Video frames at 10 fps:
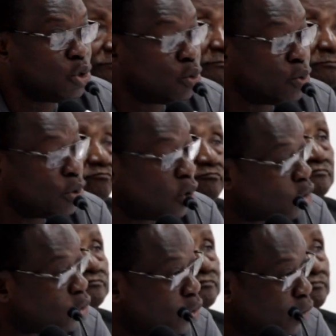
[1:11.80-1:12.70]
you would
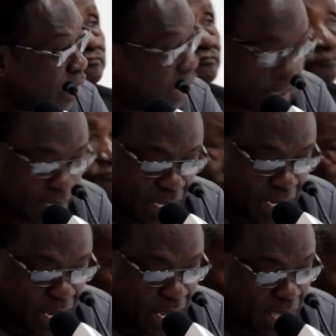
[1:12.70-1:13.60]
also notice
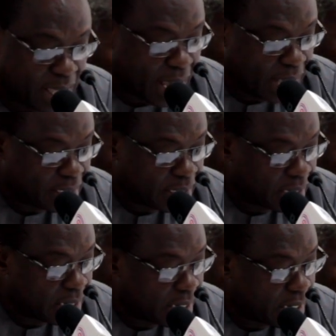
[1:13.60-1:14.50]
that
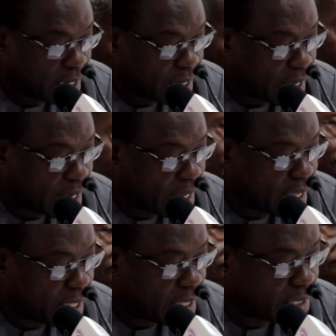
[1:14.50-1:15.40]
uh,
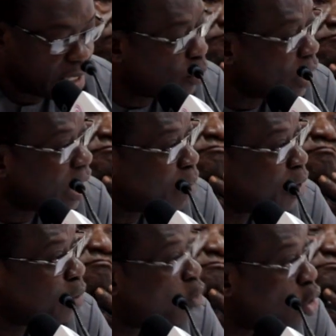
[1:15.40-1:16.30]
there were gaping